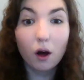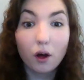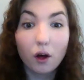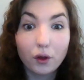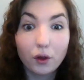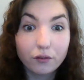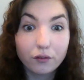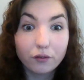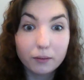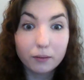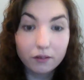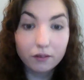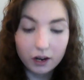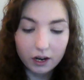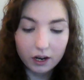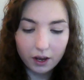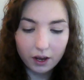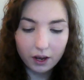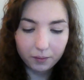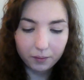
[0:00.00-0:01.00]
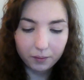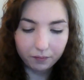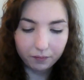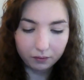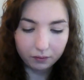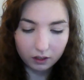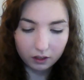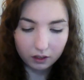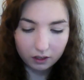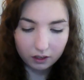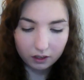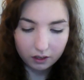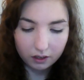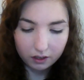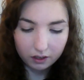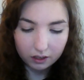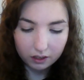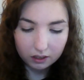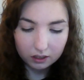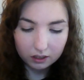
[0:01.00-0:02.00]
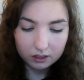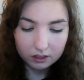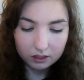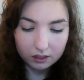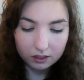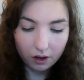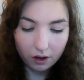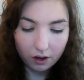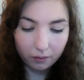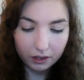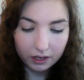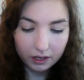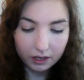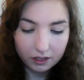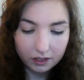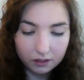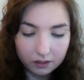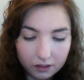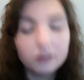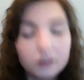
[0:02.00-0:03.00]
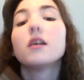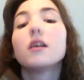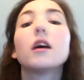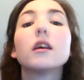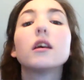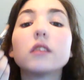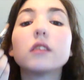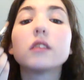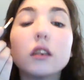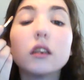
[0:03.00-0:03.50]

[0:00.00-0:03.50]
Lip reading: all over me right now. So what I do is I